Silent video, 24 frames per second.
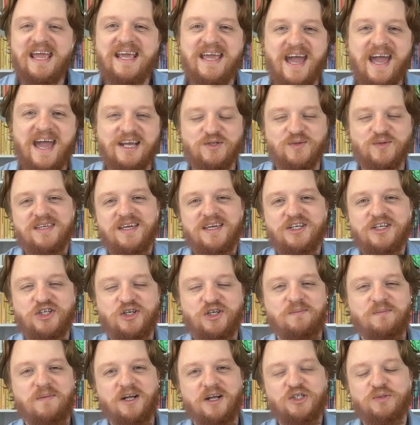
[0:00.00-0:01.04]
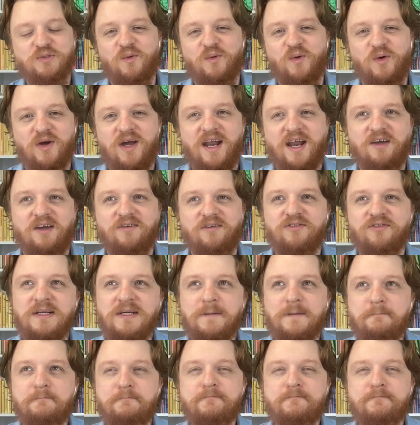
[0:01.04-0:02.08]
engage with the issue much more kind of
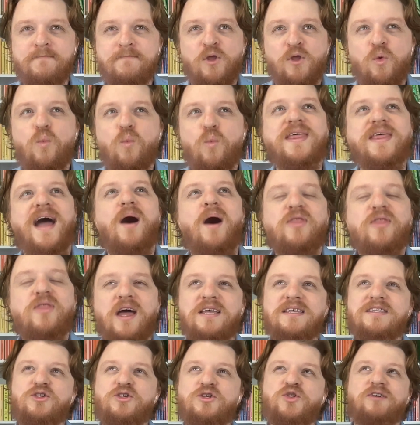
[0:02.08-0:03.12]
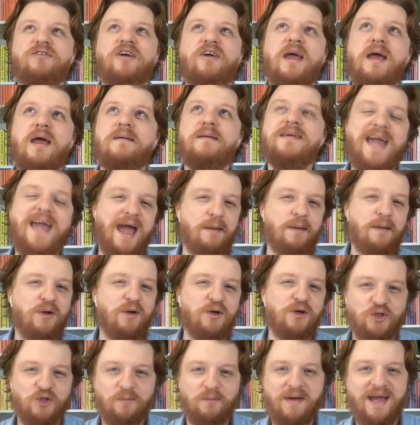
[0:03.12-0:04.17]
without that sort of
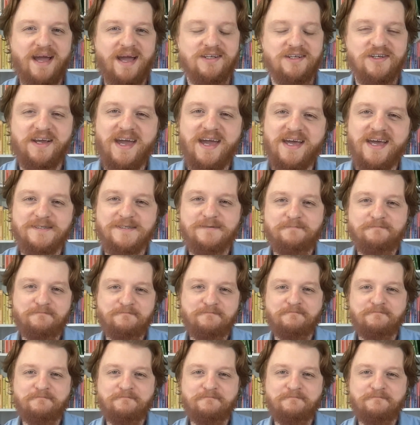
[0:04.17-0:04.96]
emotional baggage, I guess.